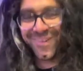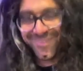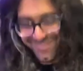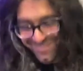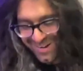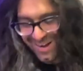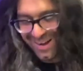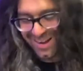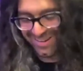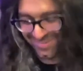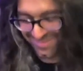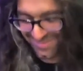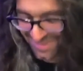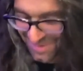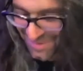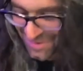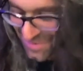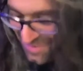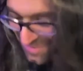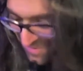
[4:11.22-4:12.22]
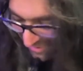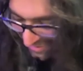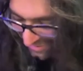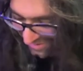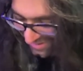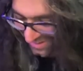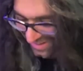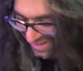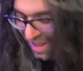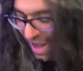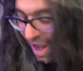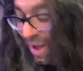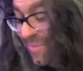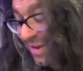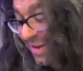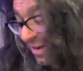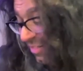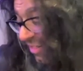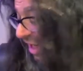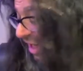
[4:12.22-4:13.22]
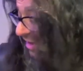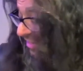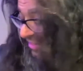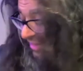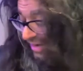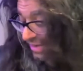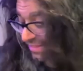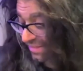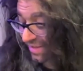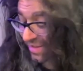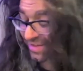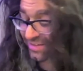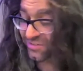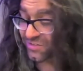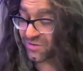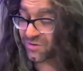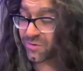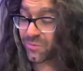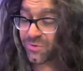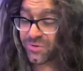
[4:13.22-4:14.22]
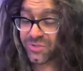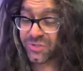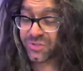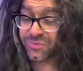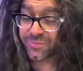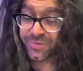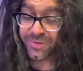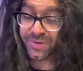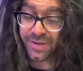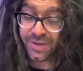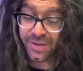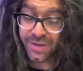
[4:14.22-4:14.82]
right. Well, cool. I mean, a lot of that I think has to do with just